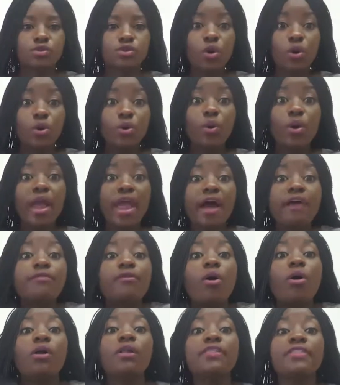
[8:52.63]
So you have
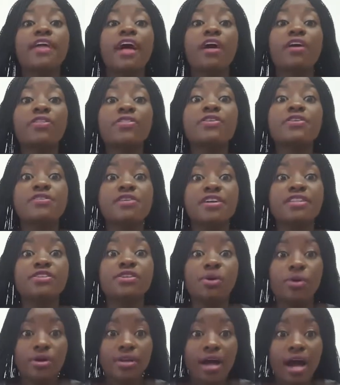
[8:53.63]
all the authority
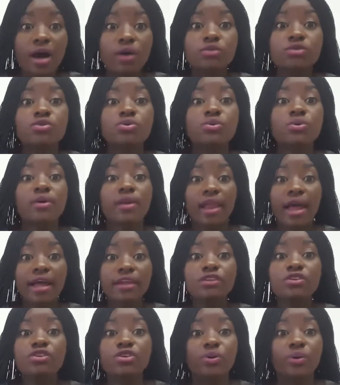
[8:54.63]
on how to
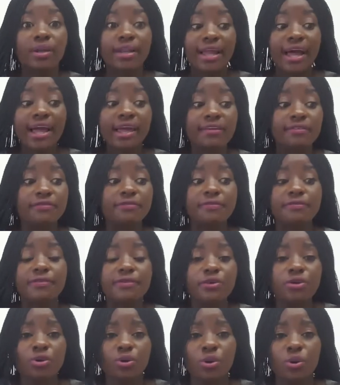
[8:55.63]
run your life,
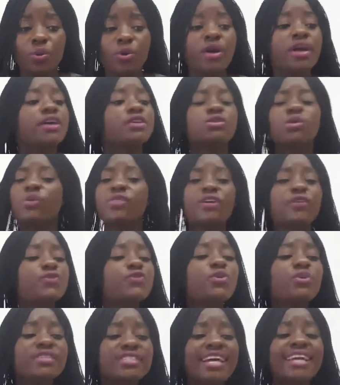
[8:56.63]
you know. So the
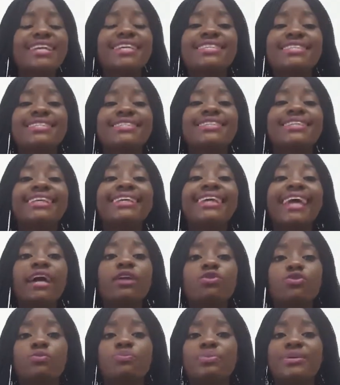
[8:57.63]
future is
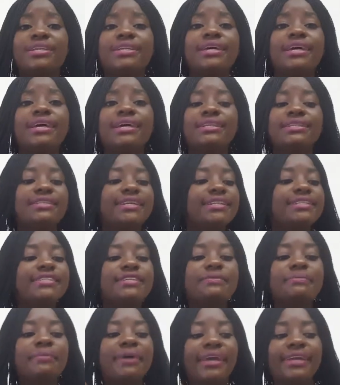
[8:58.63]
yet to be
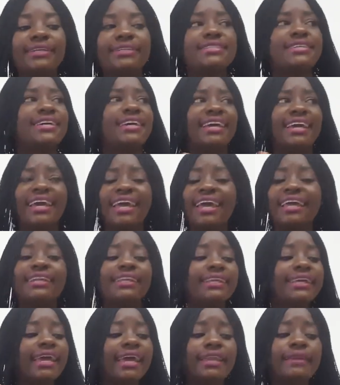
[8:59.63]
determined
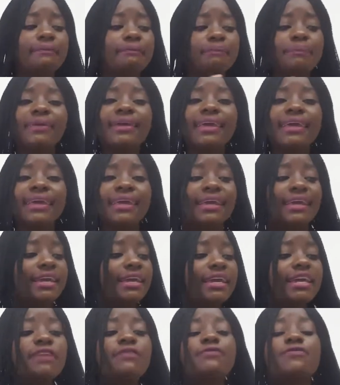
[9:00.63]
and can be
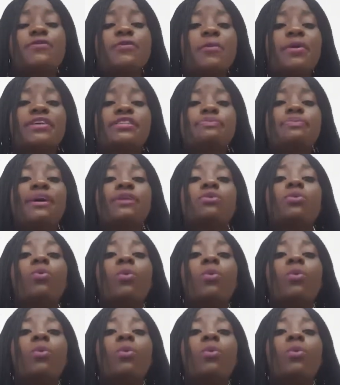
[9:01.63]
influenced by